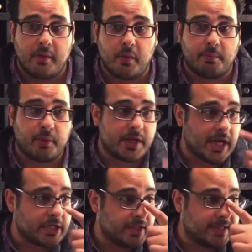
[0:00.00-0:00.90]
where
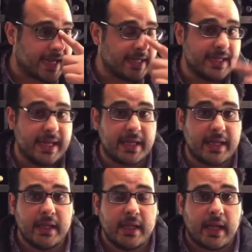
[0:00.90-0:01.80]
production technique
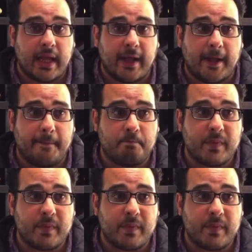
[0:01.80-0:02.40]
um,